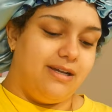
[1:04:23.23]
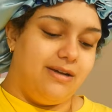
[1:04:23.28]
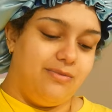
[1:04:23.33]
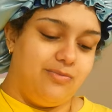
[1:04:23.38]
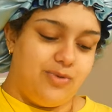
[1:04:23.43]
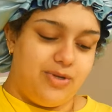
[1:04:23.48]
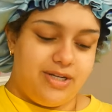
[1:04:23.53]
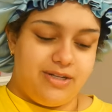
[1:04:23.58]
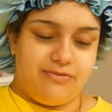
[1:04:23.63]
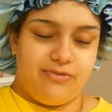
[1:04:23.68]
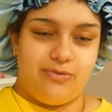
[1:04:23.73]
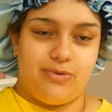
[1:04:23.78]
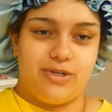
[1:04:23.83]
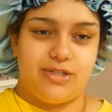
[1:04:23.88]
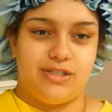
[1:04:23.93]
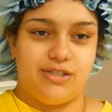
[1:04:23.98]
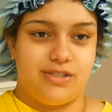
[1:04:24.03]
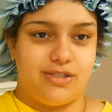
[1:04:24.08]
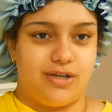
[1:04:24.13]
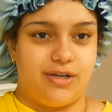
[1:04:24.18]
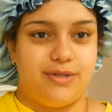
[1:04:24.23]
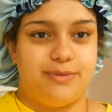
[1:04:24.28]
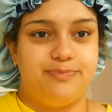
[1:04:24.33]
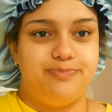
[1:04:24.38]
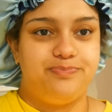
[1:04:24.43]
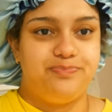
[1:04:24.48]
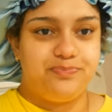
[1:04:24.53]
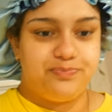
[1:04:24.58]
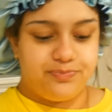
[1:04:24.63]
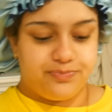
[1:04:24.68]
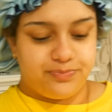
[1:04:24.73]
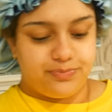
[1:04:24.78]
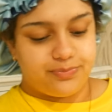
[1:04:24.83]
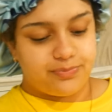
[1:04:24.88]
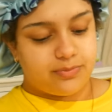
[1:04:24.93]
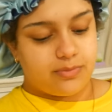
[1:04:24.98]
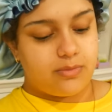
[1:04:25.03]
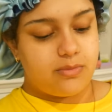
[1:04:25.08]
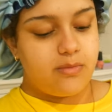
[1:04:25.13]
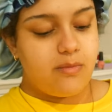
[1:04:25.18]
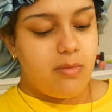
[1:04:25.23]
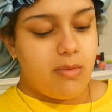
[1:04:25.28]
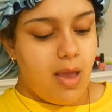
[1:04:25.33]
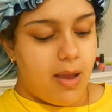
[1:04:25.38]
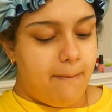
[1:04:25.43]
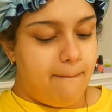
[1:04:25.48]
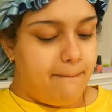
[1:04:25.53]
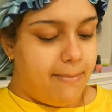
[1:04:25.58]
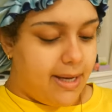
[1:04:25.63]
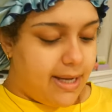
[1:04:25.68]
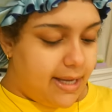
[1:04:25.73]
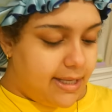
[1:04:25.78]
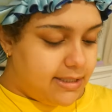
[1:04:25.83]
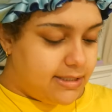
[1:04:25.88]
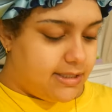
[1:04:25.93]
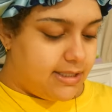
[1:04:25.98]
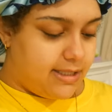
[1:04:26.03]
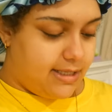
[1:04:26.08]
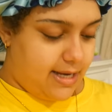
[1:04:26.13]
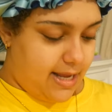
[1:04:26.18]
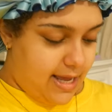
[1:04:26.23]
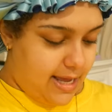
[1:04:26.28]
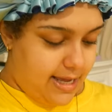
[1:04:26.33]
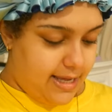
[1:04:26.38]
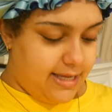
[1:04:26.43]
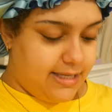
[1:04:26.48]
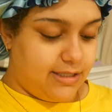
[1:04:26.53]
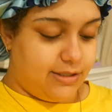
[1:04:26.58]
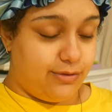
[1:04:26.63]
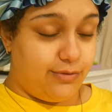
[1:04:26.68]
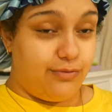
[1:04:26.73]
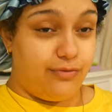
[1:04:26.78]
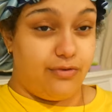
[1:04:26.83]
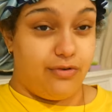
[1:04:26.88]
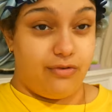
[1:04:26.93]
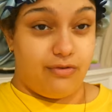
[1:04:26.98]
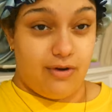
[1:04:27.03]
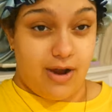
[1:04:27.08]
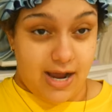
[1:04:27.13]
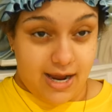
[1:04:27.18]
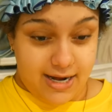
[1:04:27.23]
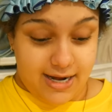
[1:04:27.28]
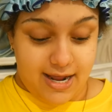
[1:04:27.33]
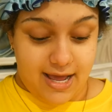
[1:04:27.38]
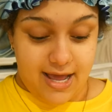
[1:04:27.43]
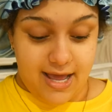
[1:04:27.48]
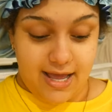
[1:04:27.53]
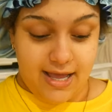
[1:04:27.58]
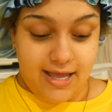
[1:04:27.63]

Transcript: I'm waiting for work to start. But today is Friday.